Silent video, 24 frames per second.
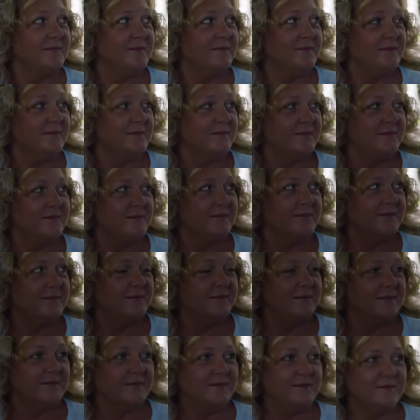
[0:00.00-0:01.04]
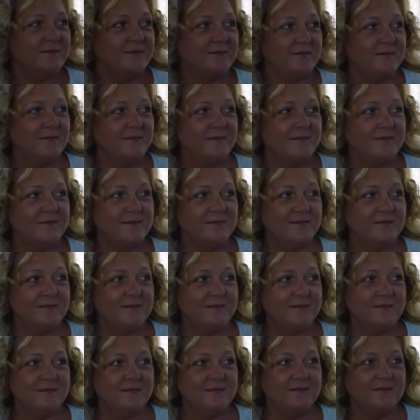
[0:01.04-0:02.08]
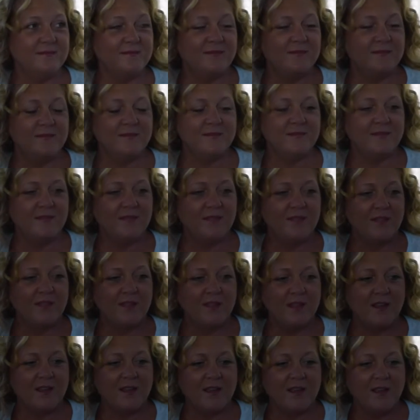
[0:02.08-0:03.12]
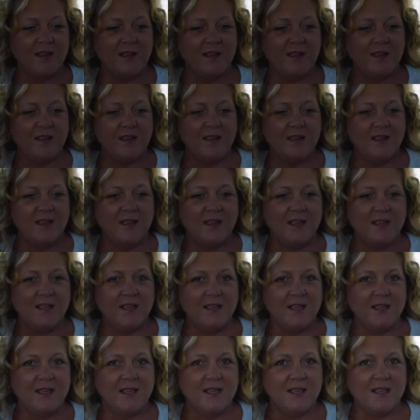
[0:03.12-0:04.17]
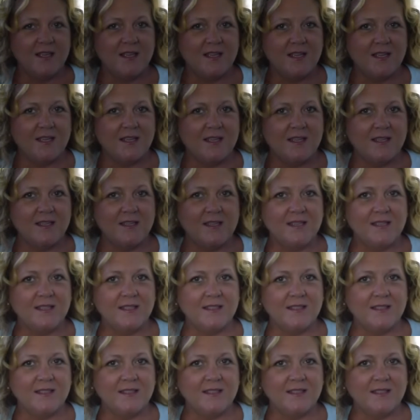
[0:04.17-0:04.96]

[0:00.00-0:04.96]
This person isn't speaking.